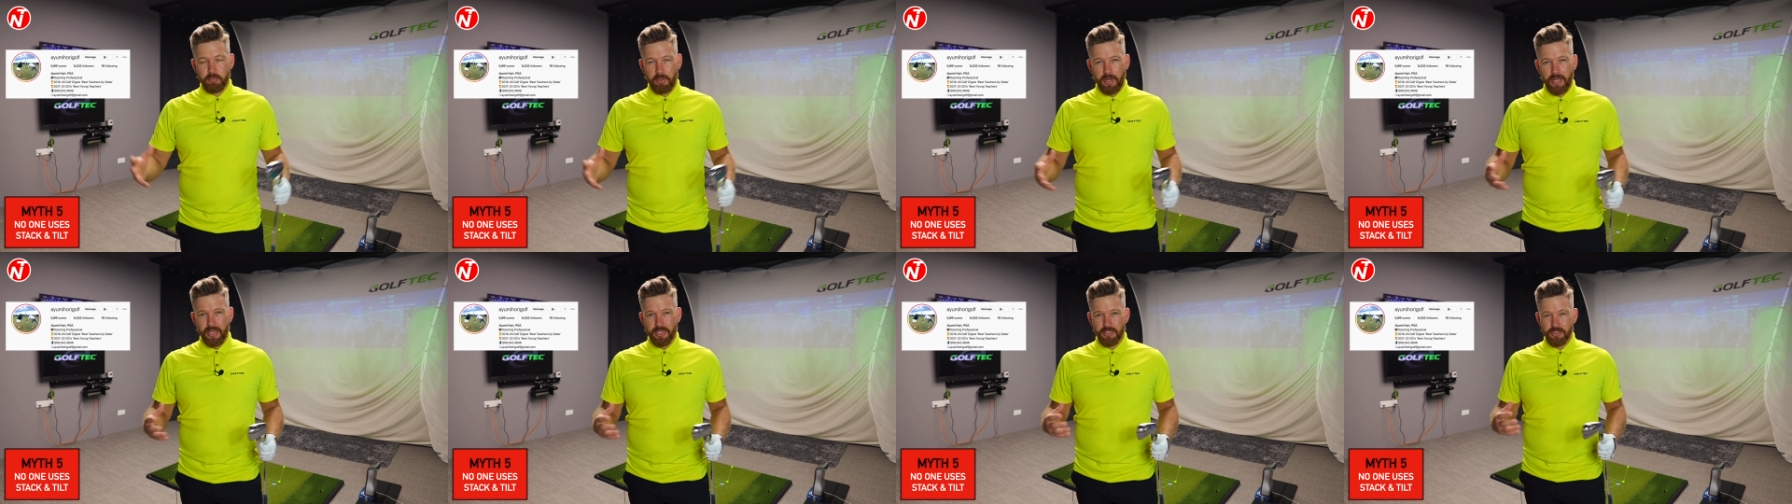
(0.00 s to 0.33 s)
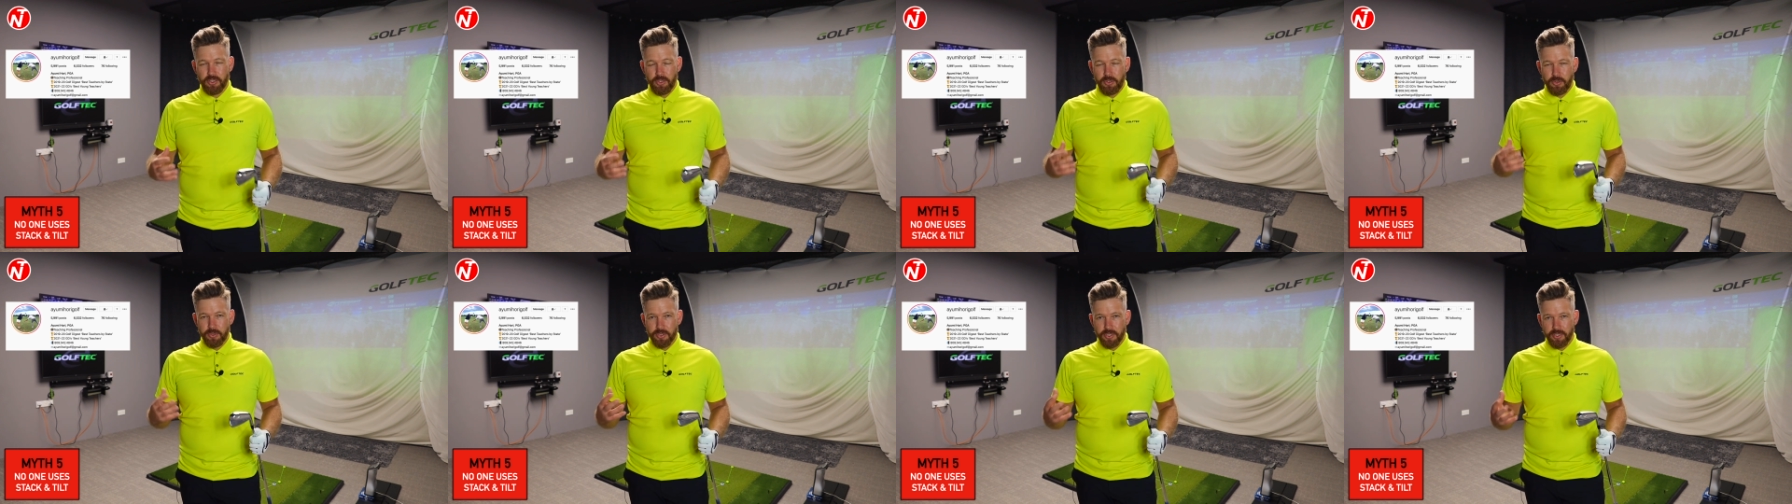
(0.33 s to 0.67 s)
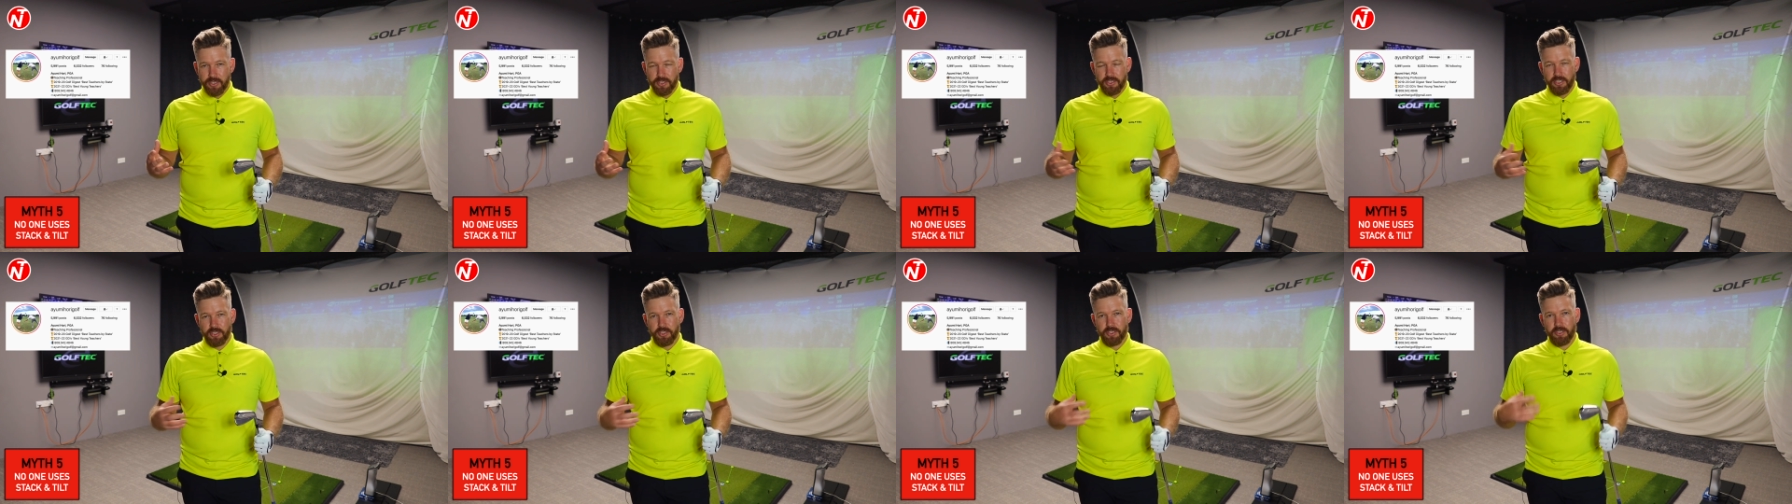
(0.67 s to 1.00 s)
players using
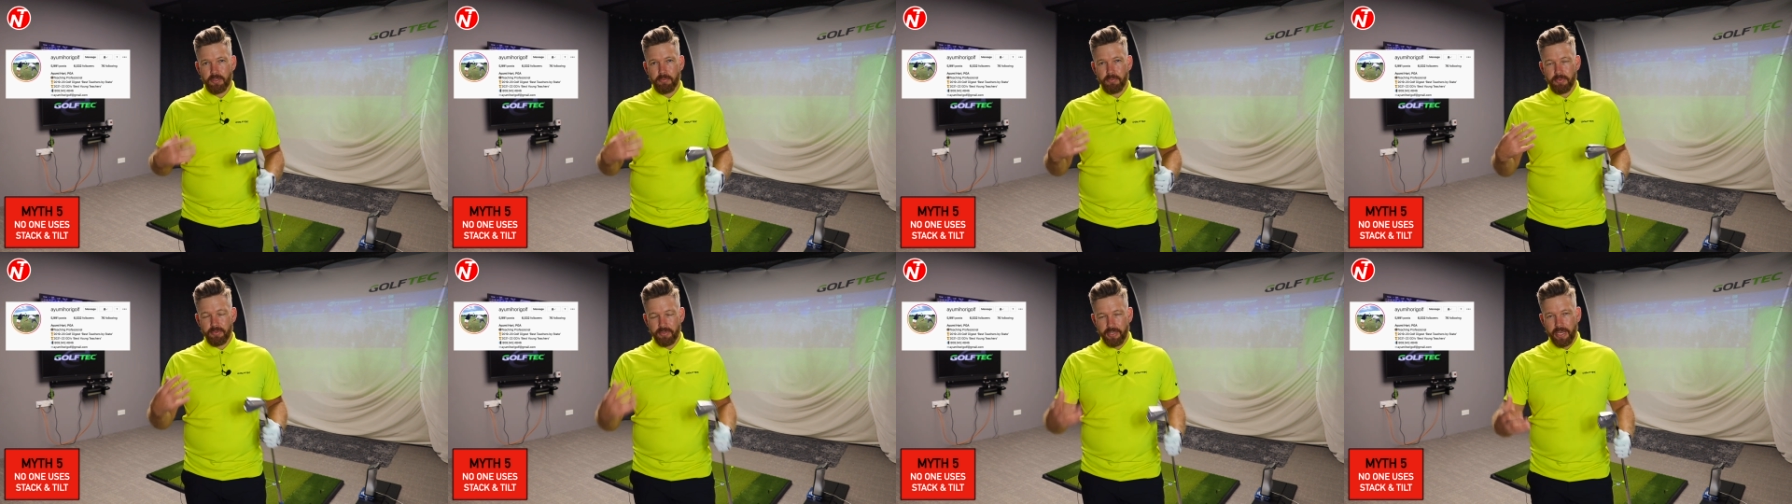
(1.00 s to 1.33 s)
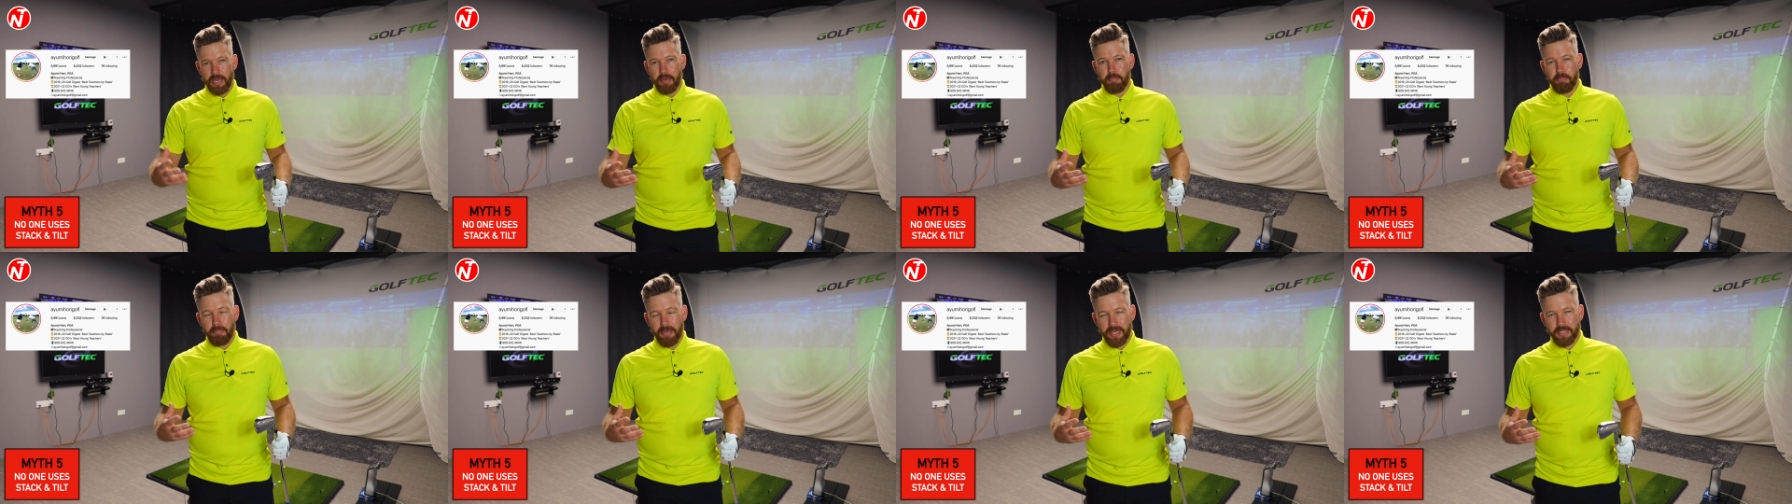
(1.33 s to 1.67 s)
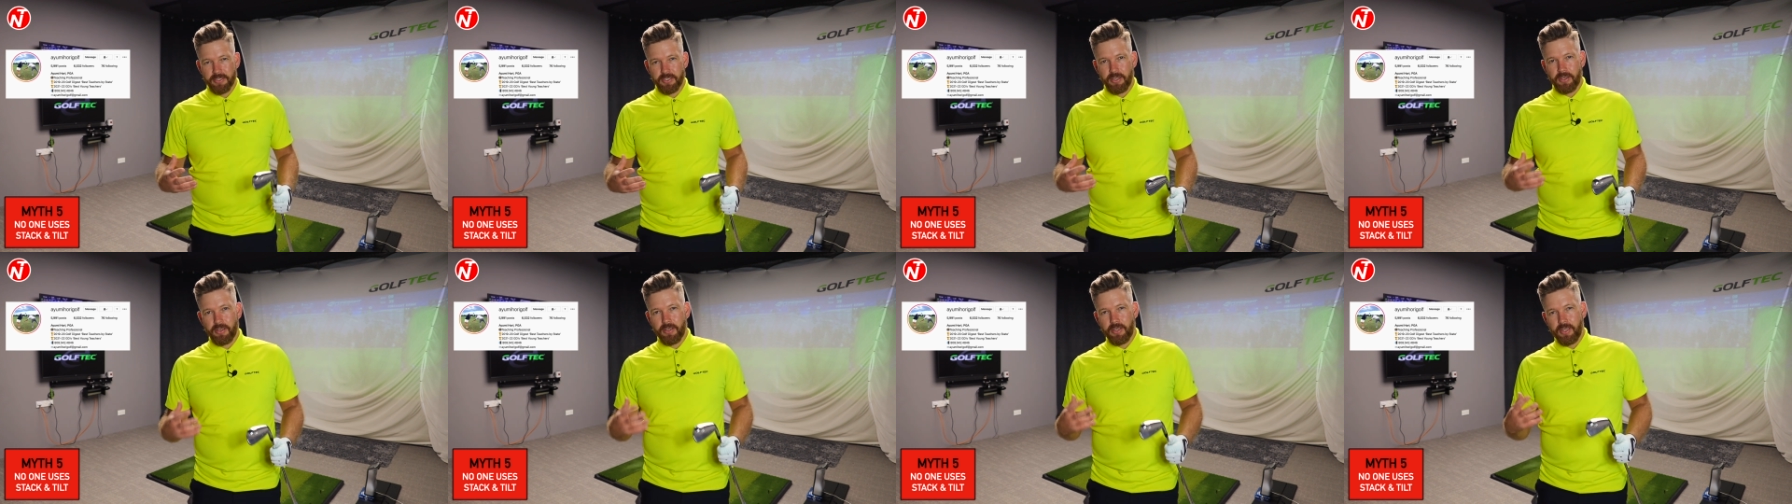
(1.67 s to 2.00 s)
the system and getting
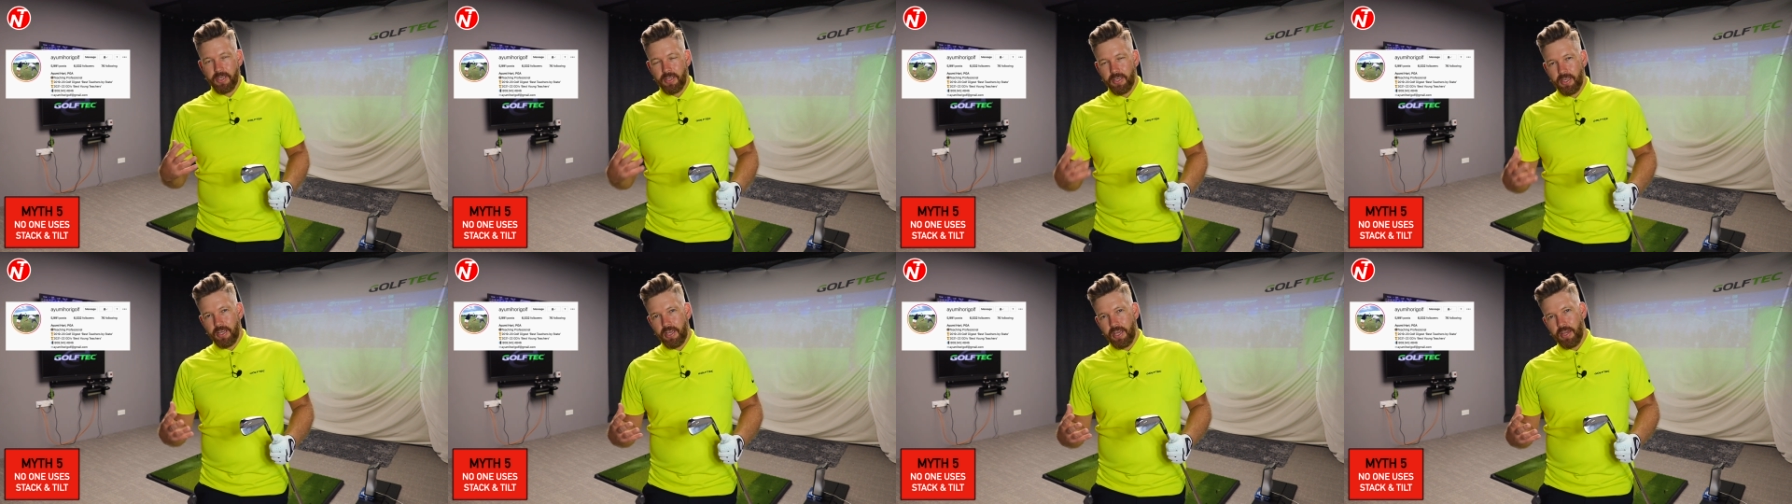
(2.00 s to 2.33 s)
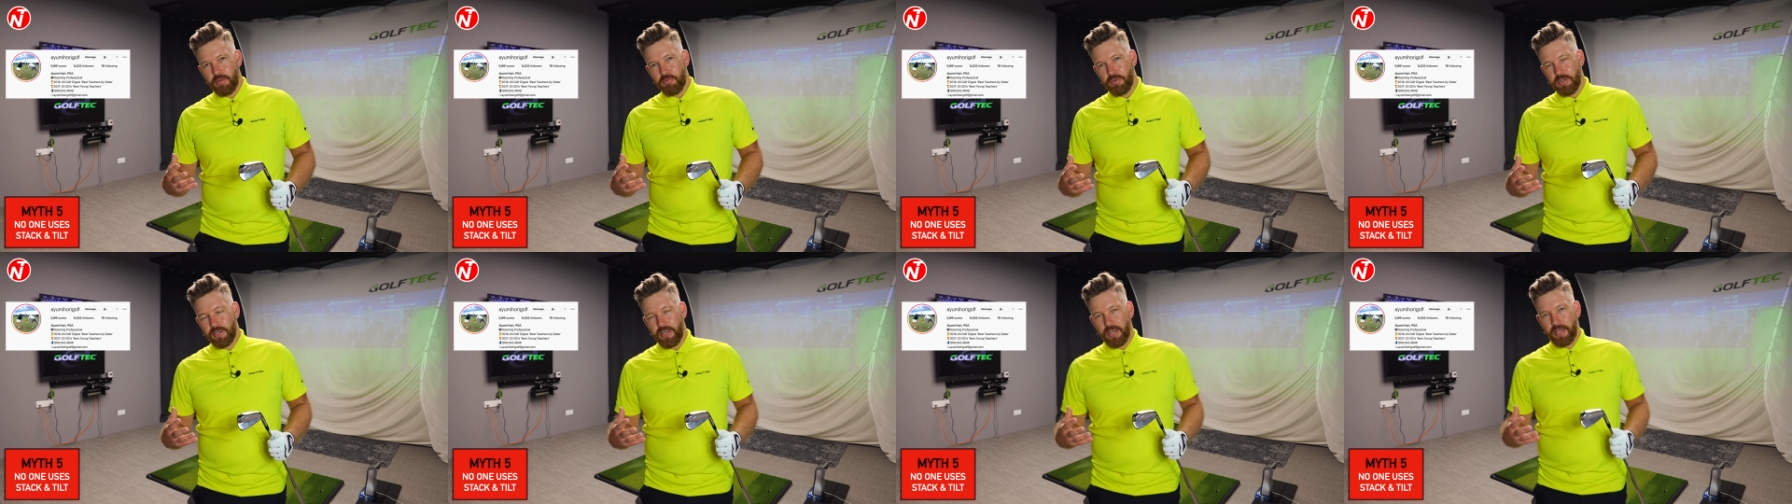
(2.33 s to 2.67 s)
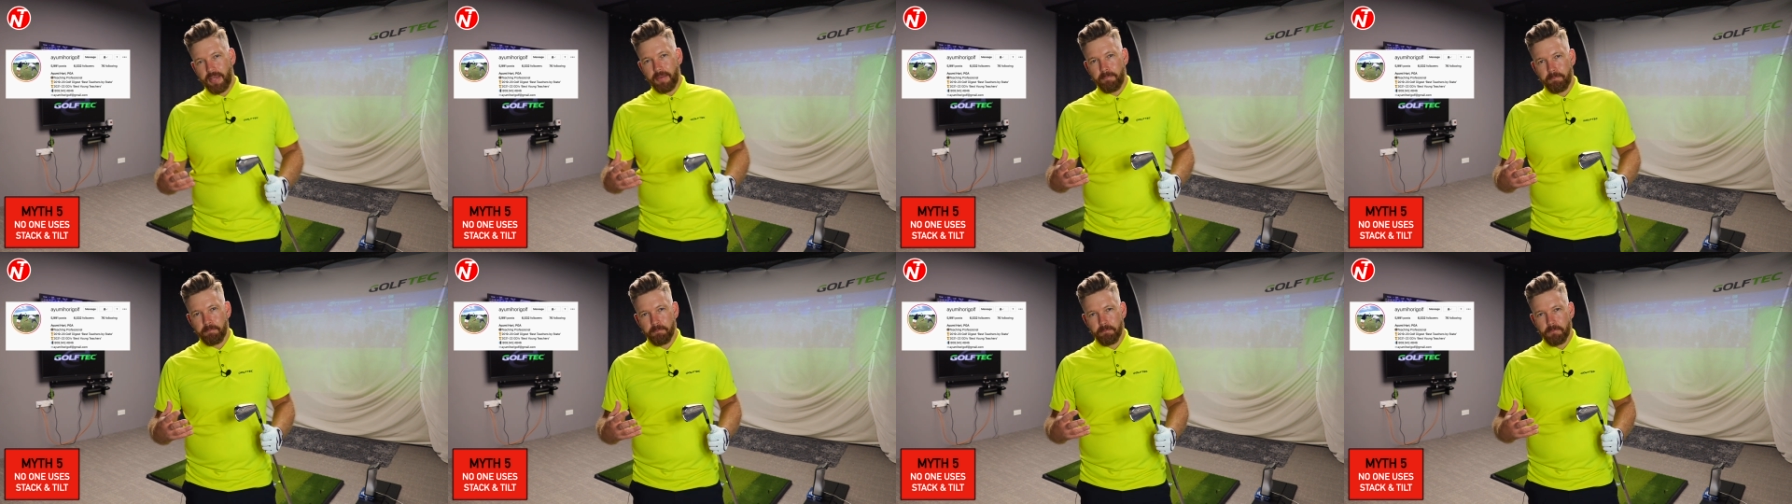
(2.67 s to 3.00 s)
better every day.